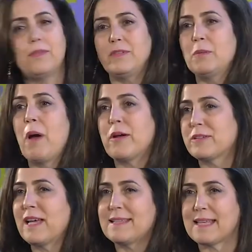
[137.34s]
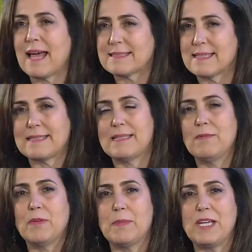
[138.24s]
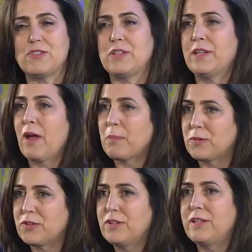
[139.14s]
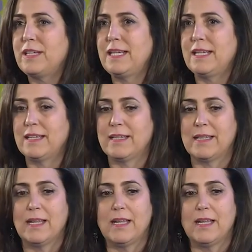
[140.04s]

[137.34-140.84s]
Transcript: democratize access to information and opportunity and